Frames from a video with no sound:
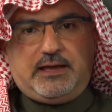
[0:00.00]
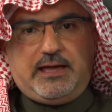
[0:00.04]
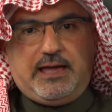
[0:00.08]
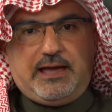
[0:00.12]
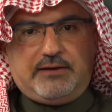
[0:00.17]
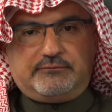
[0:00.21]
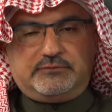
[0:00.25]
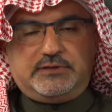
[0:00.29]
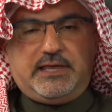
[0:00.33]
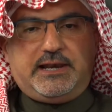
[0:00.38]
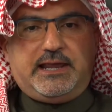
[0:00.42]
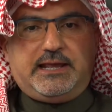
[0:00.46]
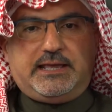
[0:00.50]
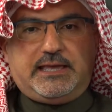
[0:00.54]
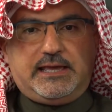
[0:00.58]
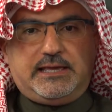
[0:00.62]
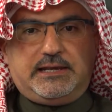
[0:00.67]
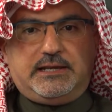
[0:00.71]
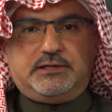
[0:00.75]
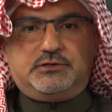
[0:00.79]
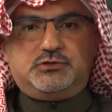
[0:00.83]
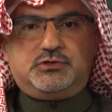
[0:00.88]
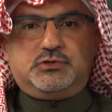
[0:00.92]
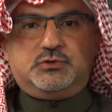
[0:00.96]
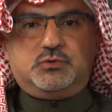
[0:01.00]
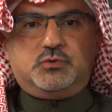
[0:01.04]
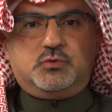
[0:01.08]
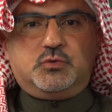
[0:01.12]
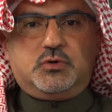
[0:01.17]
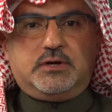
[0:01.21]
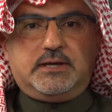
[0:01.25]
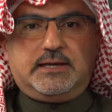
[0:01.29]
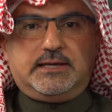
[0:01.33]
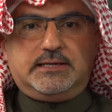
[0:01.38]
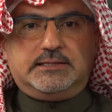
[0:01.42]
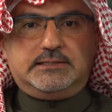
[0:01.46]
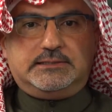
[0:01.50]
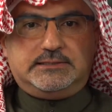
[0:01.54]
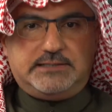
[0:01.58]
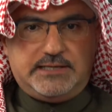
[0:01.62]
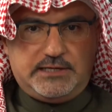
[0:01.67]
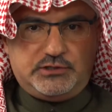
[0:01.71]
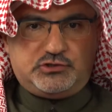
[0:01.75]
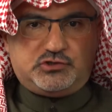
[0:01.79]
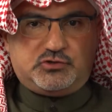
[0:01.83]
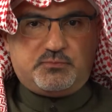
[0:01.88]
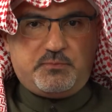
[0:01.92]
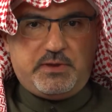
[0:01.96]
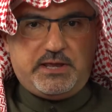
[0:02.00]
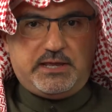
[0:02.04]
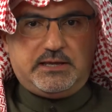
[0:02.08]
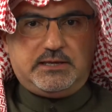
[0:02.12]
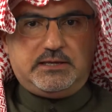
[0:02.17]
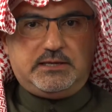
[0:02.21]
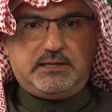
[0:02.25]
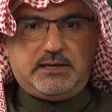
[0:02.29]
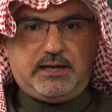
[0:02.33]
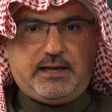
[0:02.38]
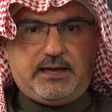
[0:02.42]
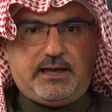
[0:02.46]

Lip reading: have dedicated to teach me,